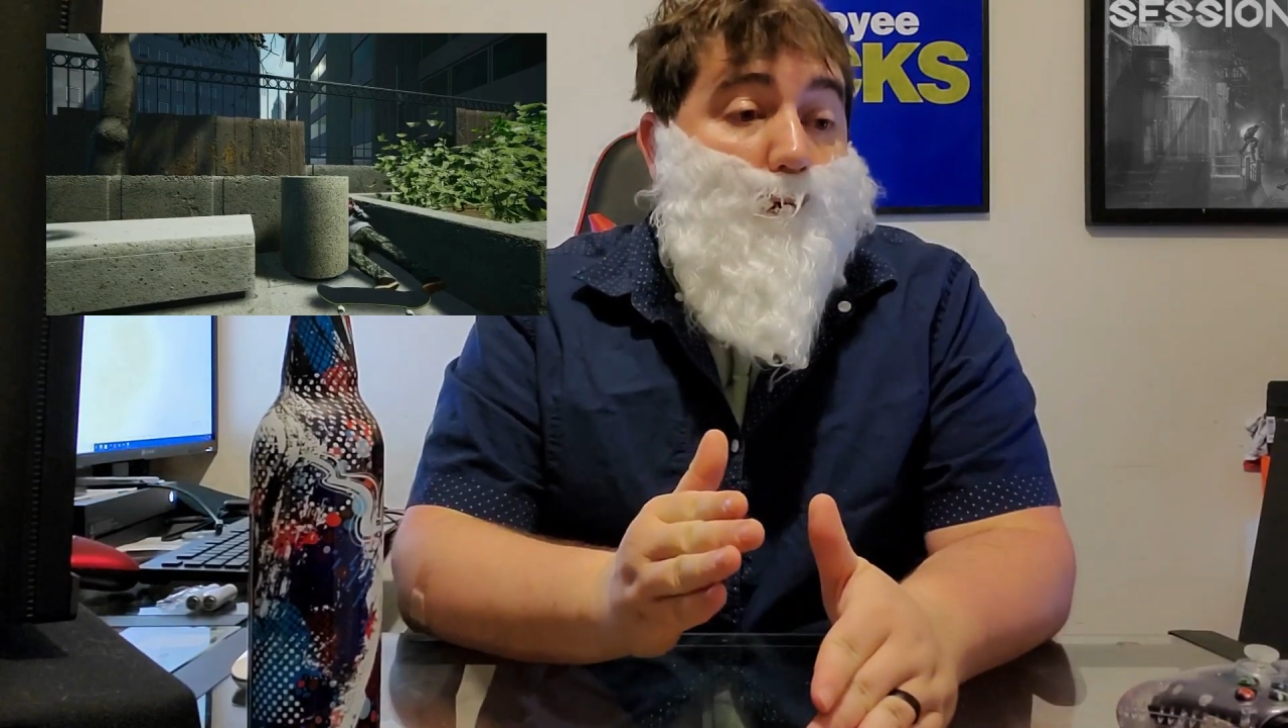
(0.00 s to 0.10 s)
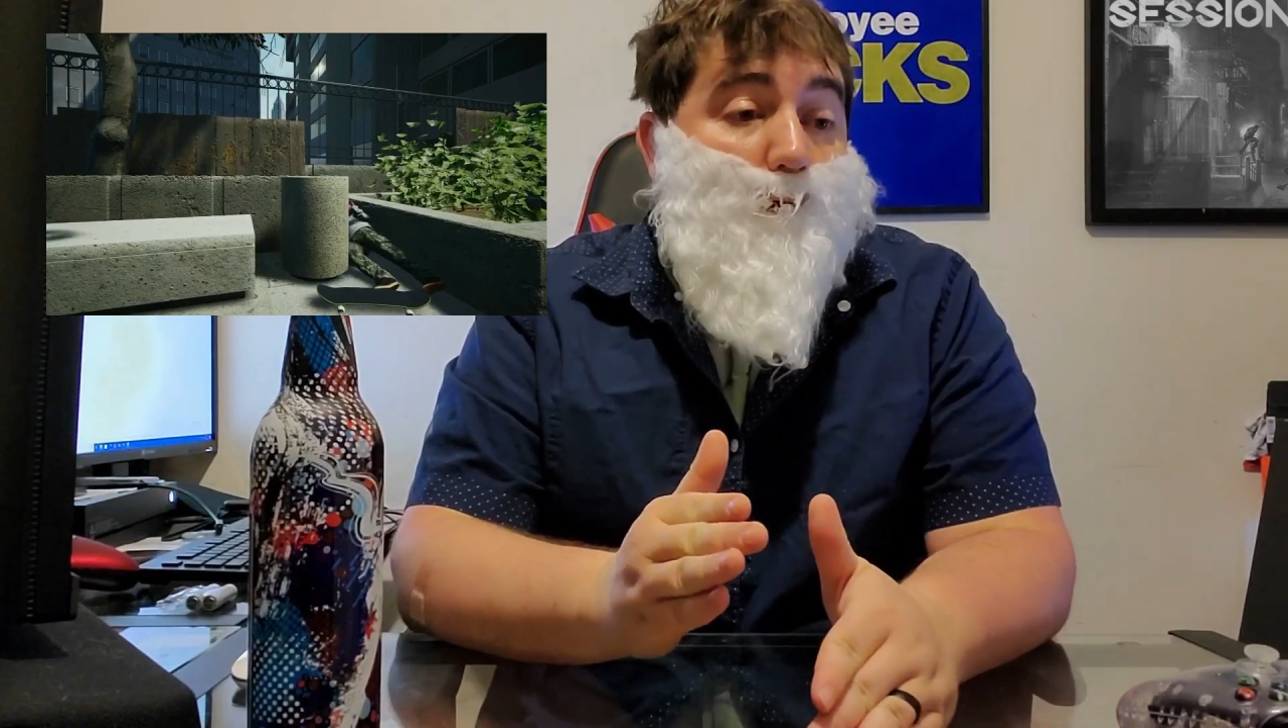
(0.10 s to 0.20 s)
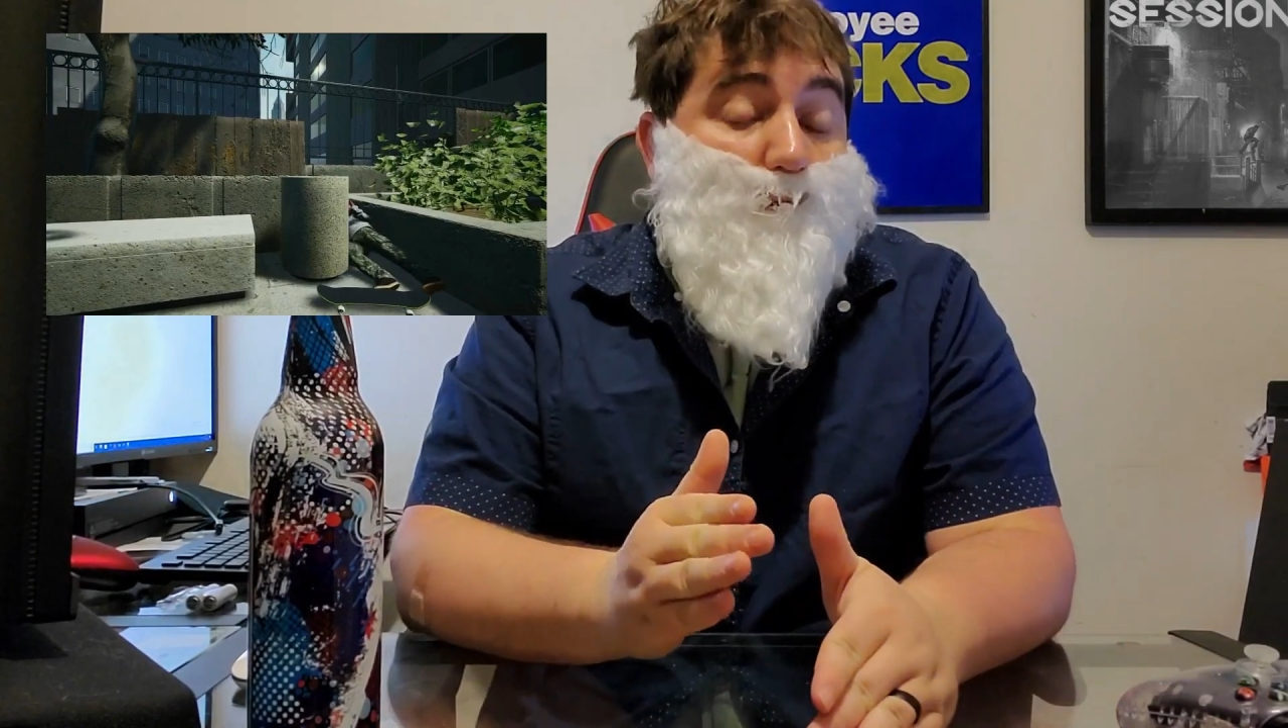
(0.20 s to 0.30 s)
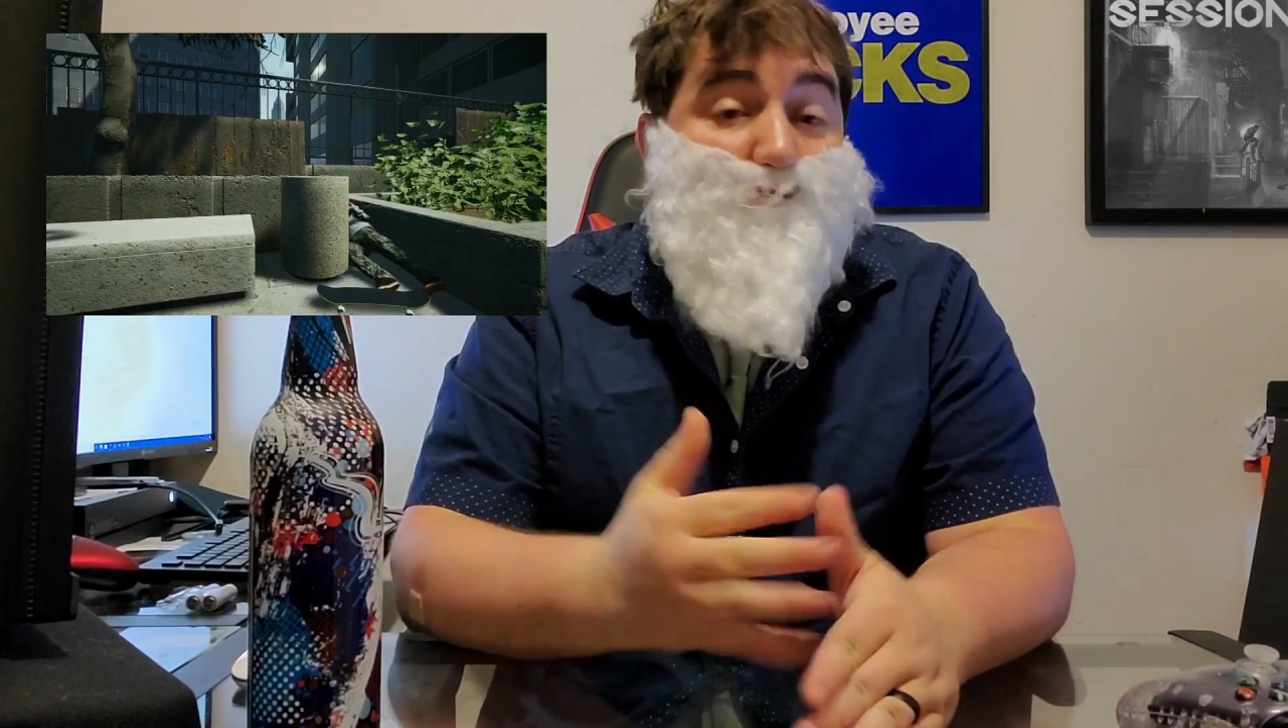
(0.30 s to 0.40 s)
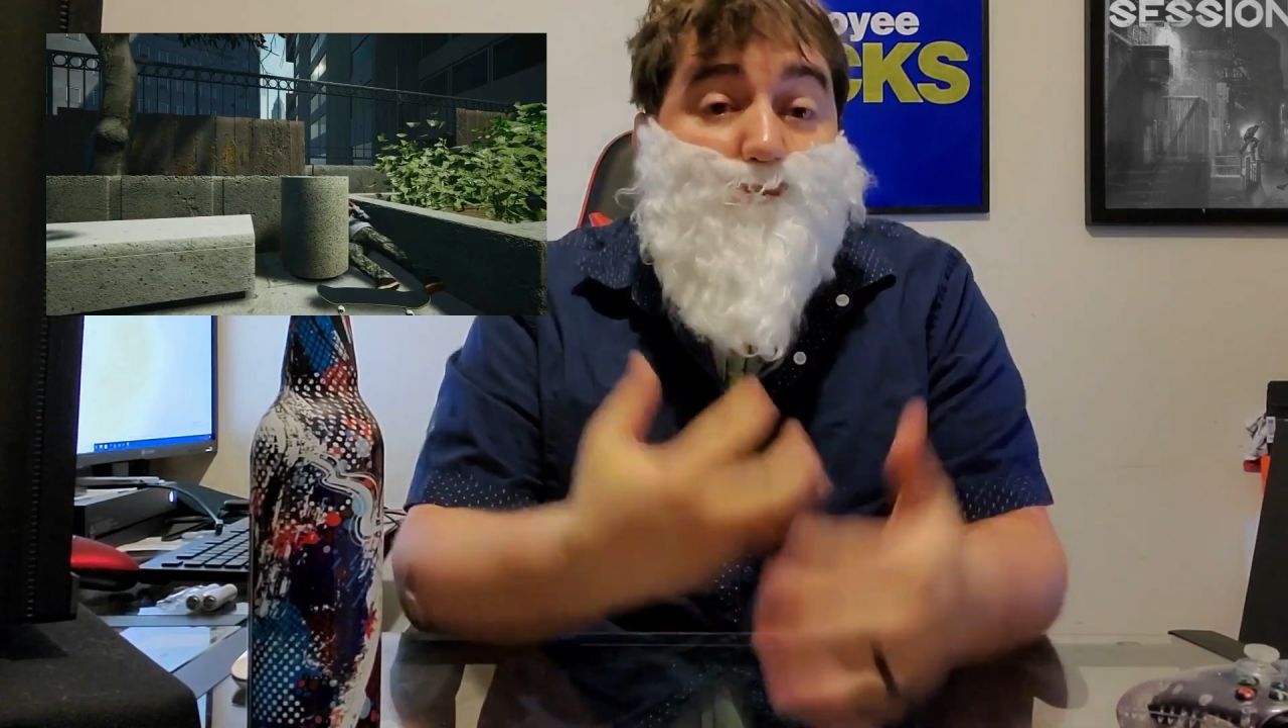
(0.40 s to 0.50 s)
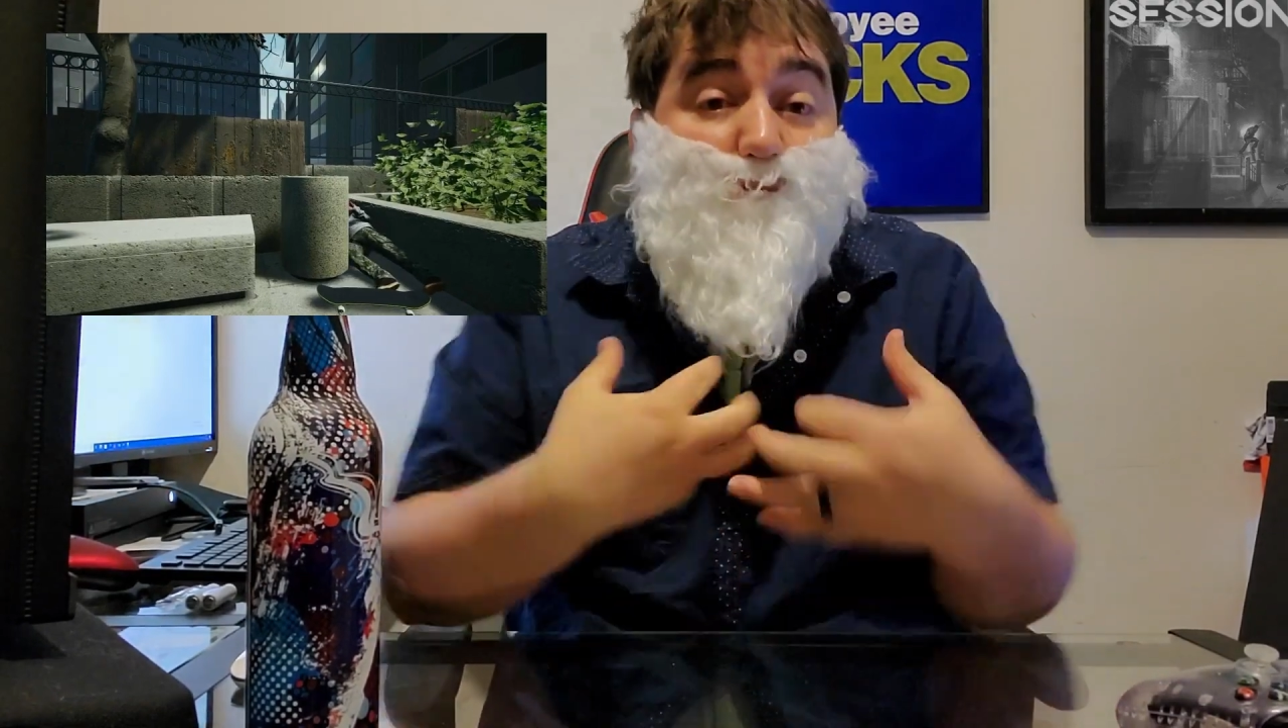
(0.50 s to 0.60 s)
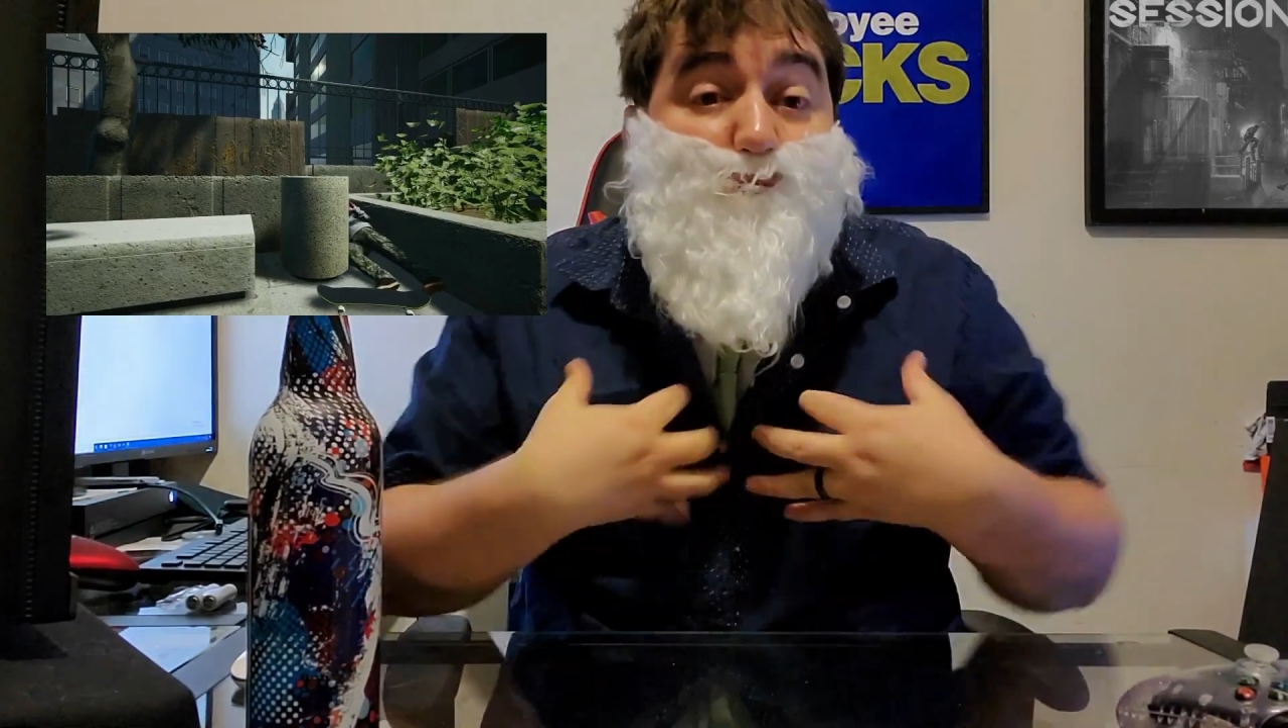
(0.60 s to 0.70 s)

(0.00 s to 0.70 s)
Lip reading: It starts